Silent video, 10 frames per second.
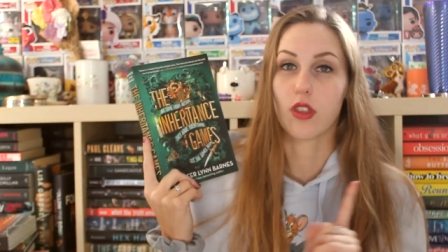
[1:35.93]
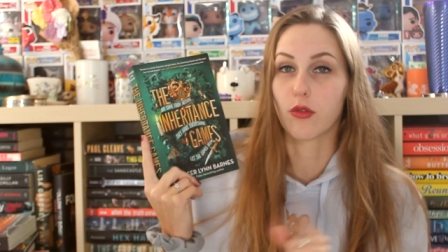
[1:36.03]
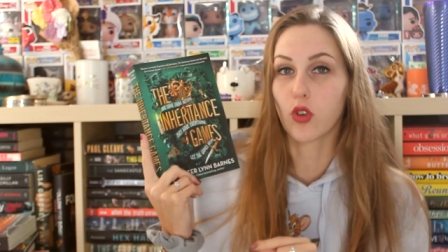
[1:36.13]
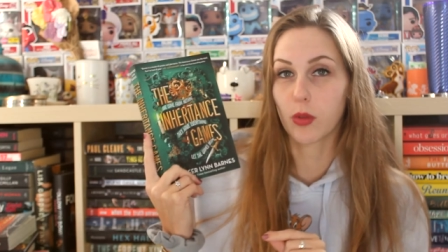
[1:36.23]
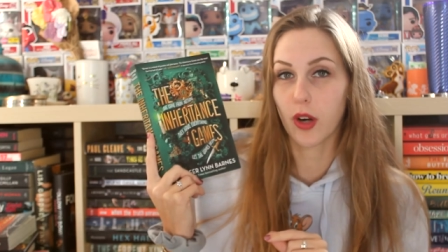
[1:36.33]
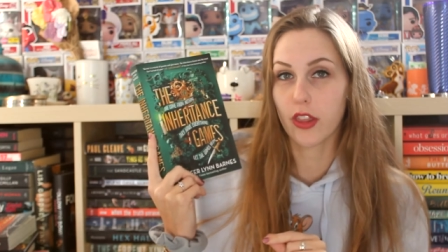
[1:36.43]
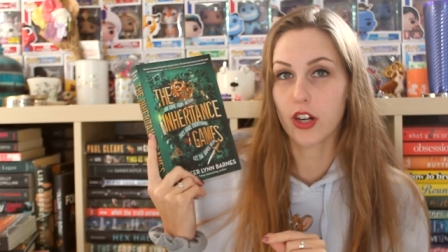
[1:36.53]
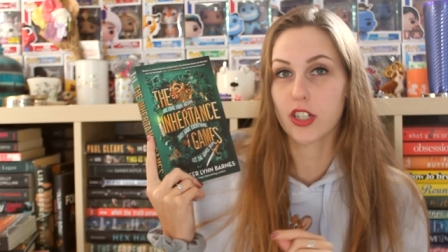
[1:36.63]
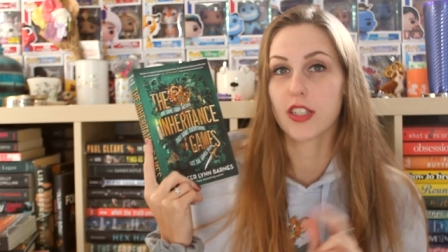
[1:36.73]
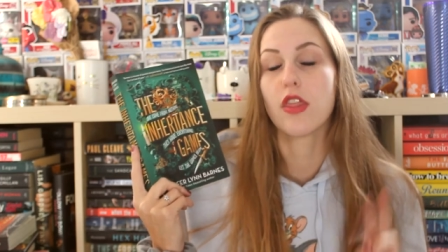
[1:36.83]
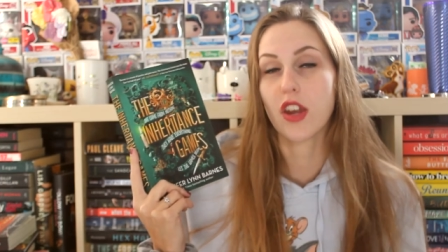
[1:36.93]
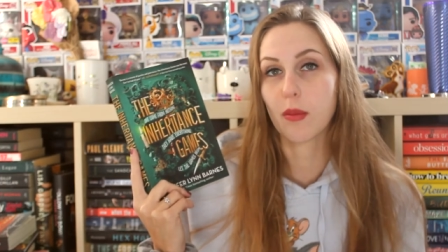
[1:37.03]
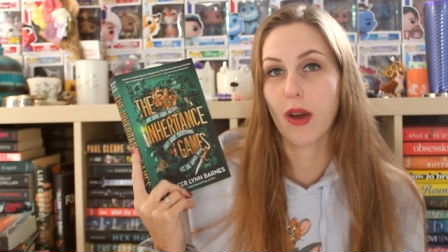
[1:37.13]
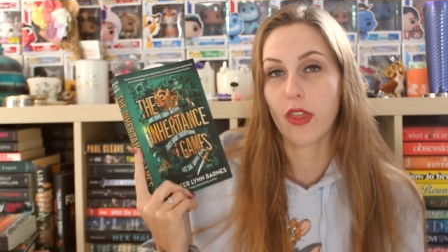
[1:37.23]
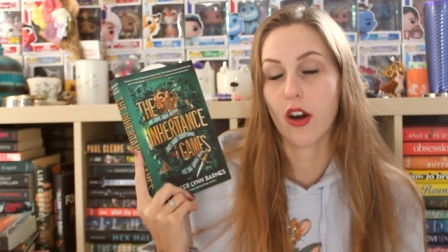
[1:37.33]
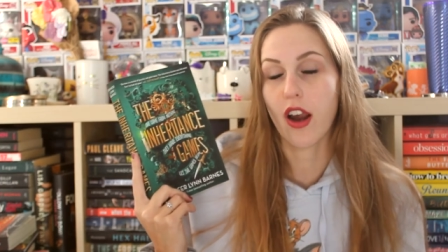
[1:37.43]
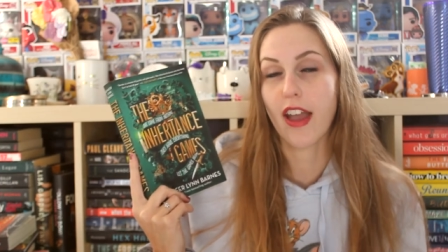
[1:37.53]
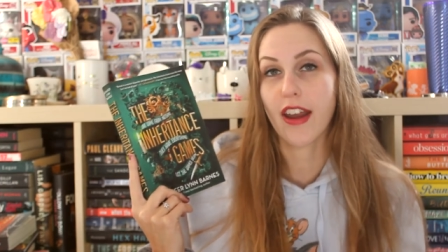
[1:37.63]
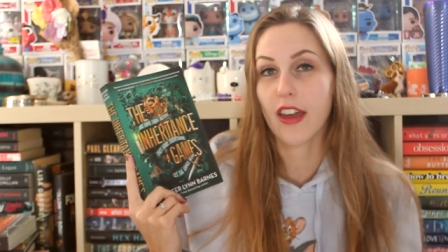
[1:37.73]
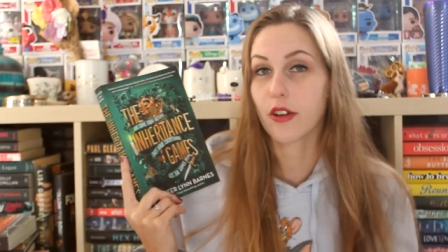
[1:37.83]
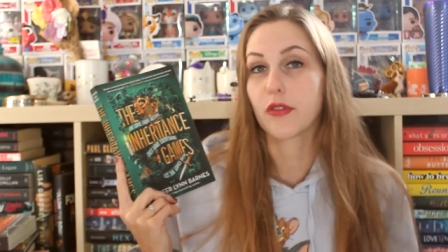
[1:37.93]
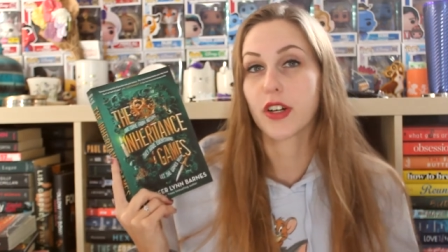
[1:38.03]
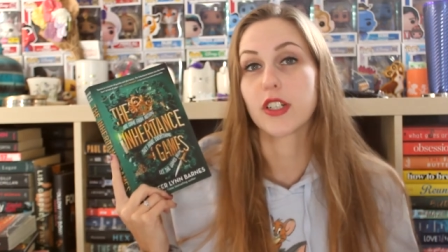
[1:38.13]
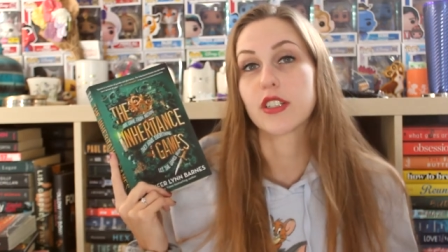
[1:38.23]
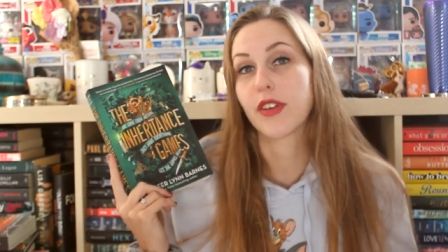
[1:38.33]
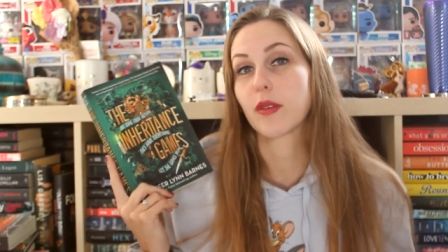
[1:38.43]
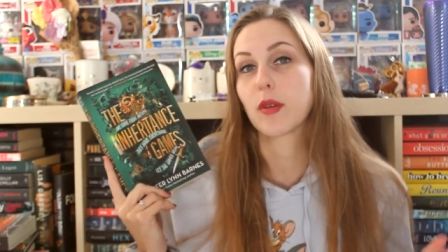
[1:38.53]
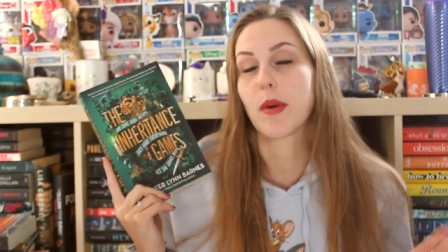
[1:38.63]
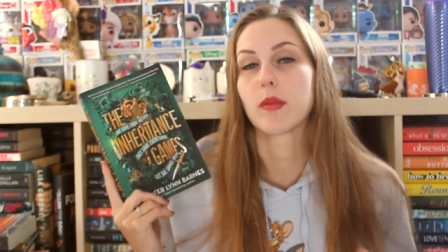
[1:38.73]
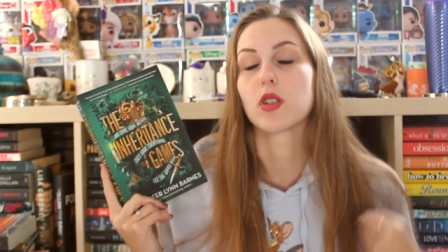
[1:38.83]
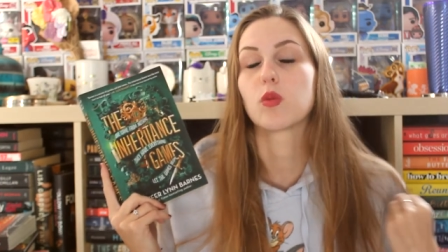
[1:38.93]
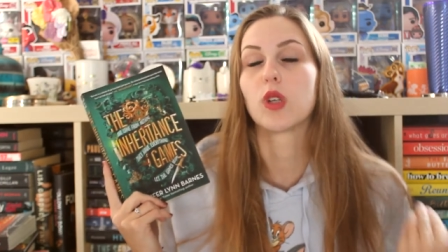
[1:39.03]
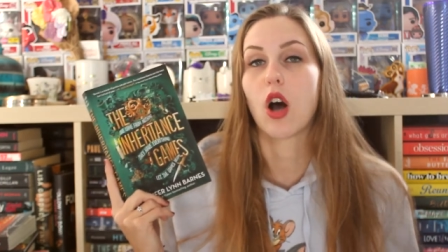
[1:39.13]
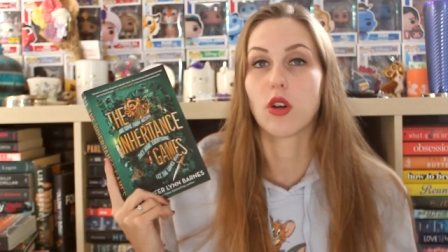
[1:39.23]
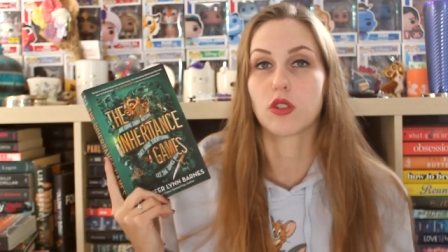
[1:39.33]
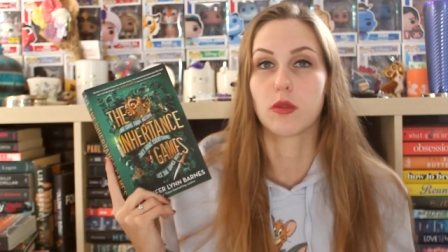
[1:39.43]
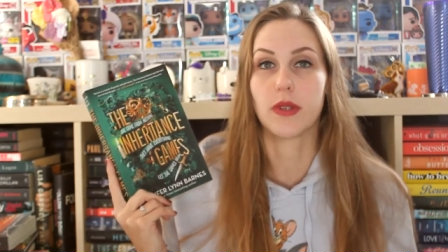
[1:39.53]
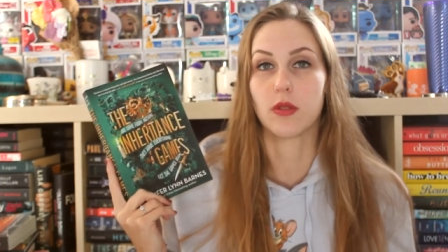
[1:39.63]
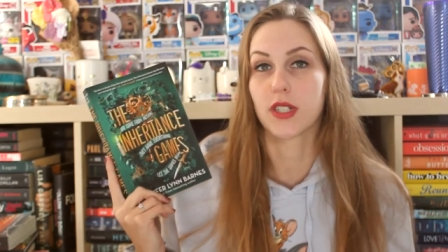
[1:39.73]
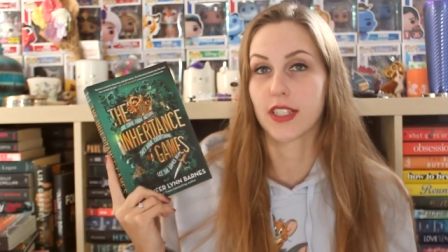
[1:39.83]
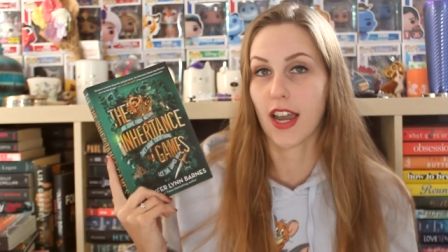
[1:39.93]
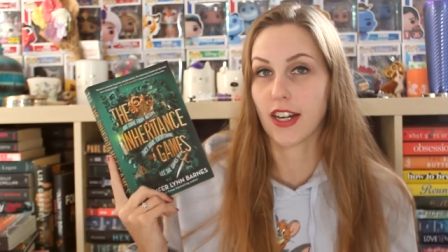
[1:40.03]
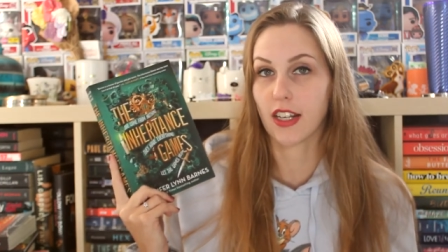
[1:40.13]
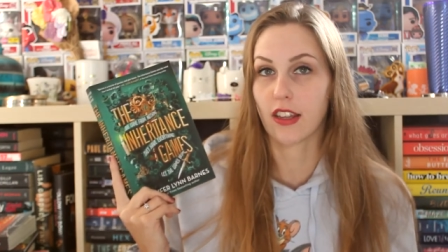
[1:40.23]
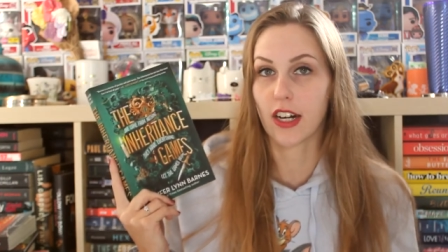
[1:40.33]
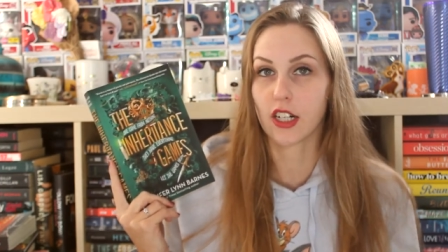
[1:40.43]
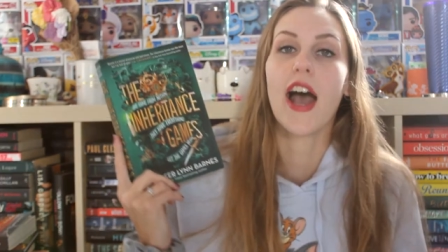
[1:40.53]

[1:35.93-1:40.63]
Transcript: the four brothers, their mother, and other various family members would also be residing there.